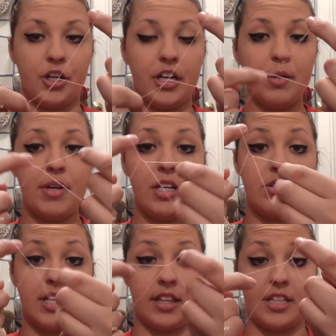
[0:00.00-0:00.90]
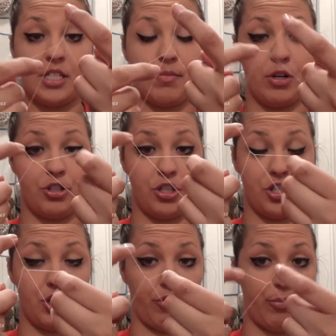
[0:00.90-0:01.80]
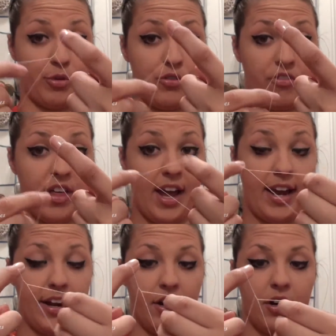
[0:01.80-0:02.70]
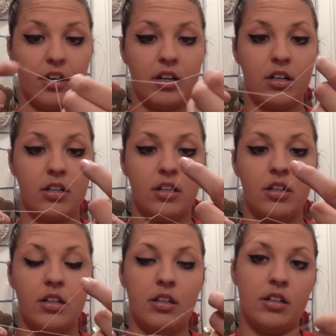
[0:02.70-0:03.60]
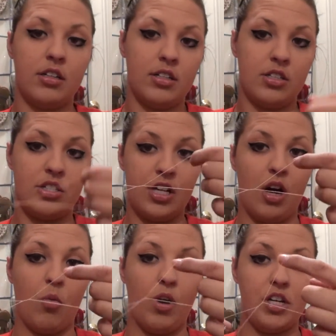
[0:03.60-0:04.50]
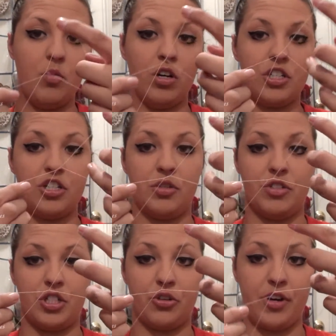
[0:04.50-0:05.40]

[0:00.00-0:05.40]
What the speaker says: You're going to be using this motion to remove the hair. So what you want to do is